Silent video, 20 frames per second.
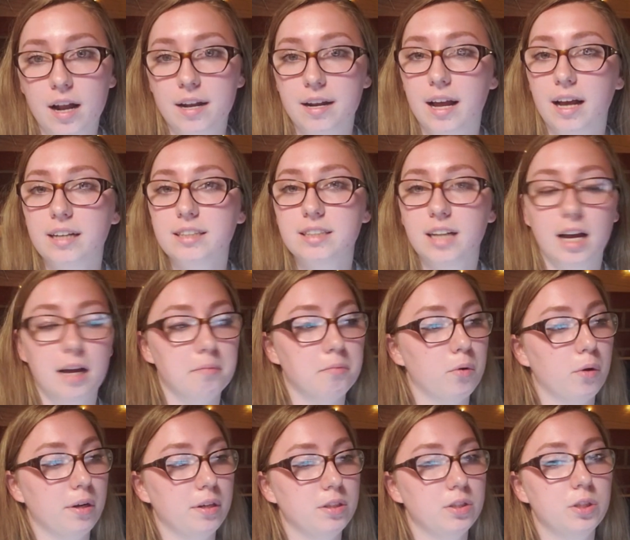Next, I'm
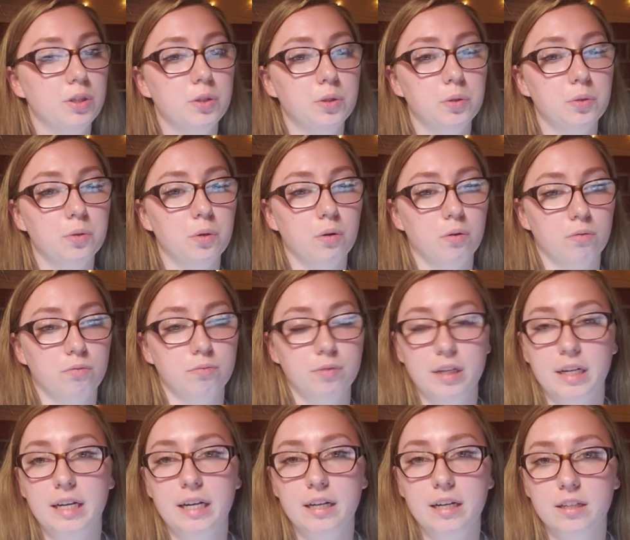going to
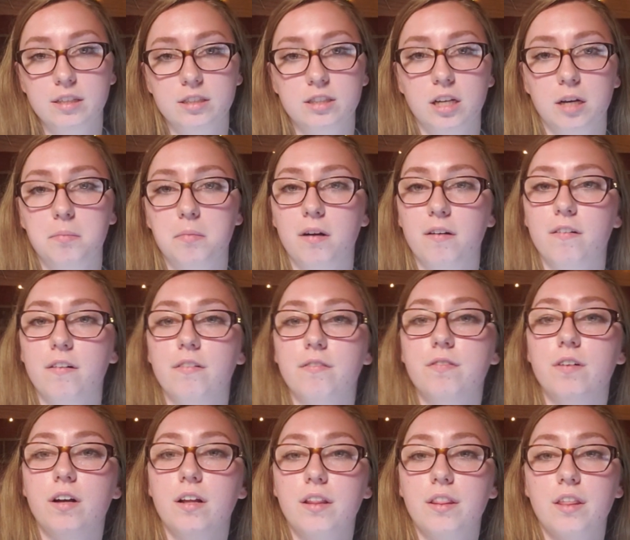read some of
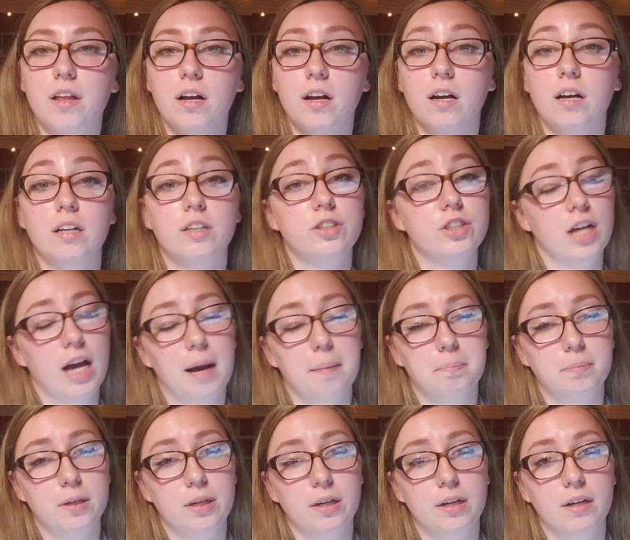the
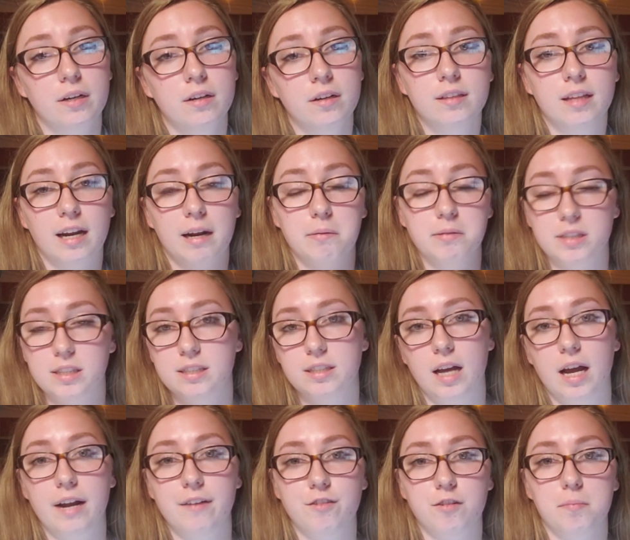chapter that I was
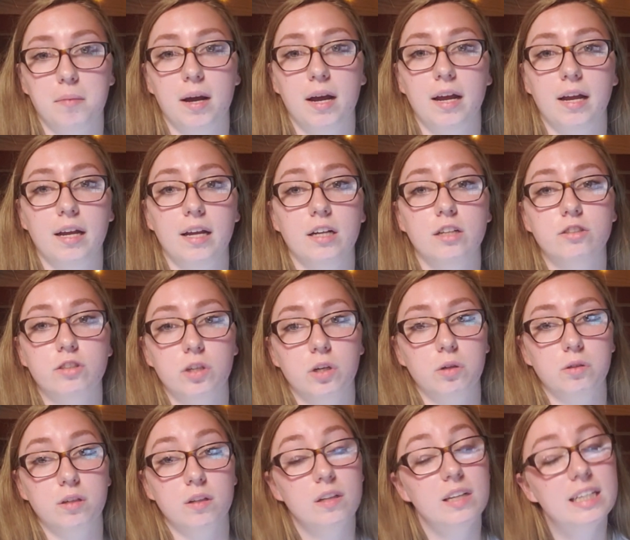assigned for my
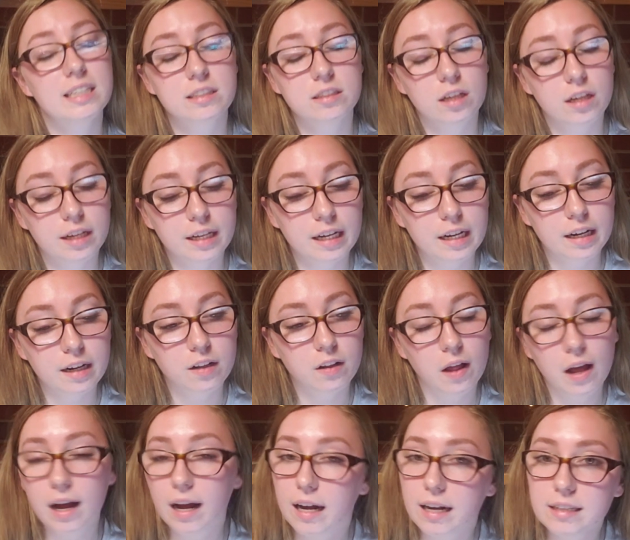Intro to Lit Study
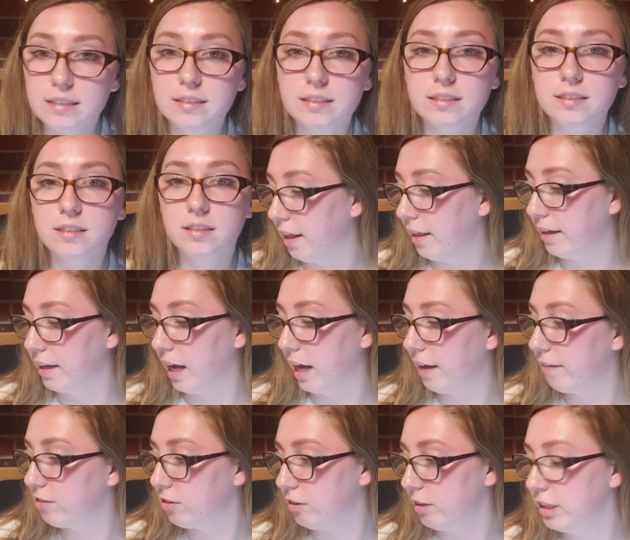class. I think I
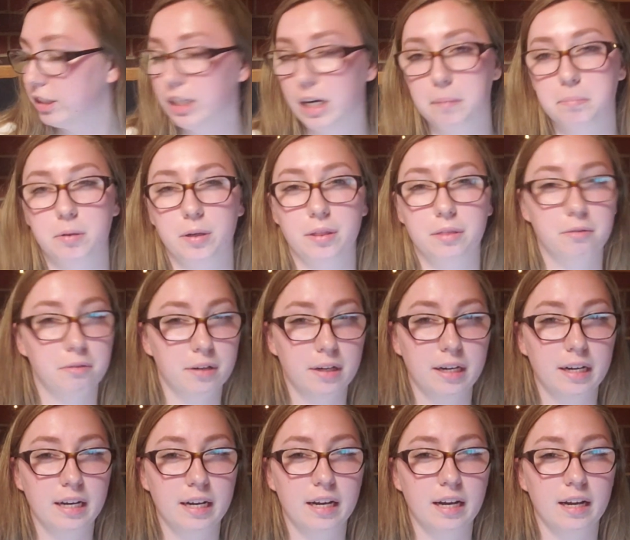have to read chapter
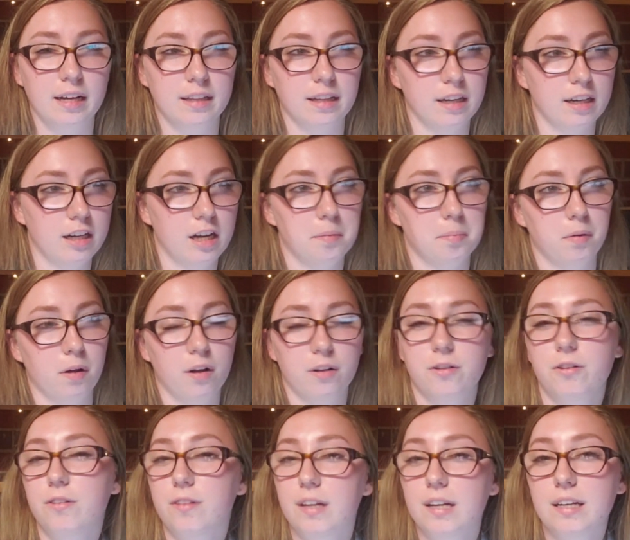3 and then a couple
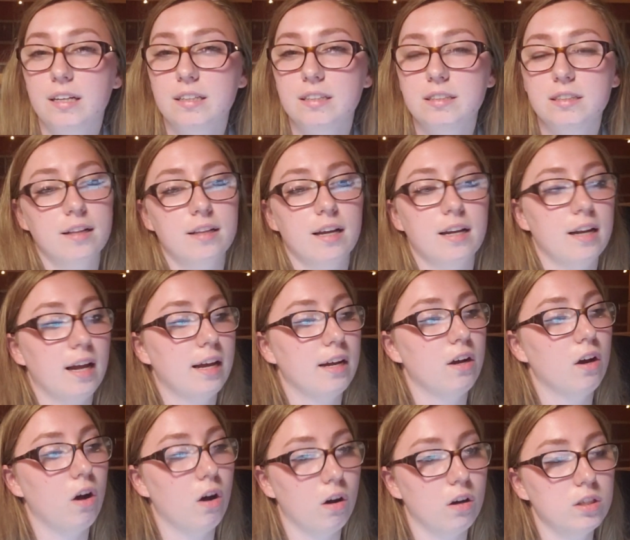other things. And then
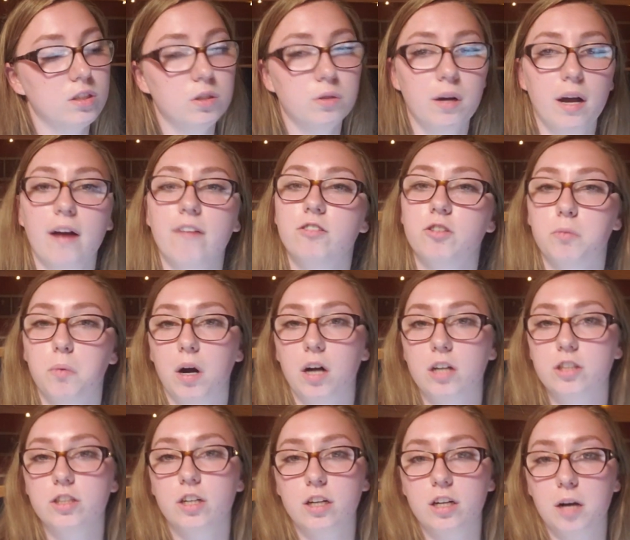I also have to
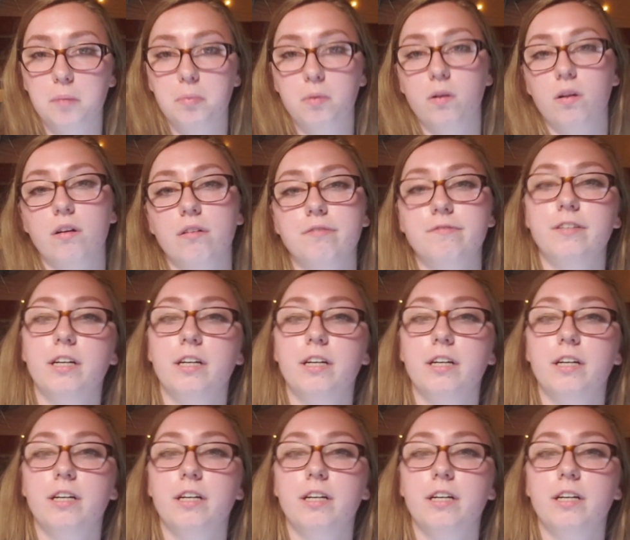watch a couple of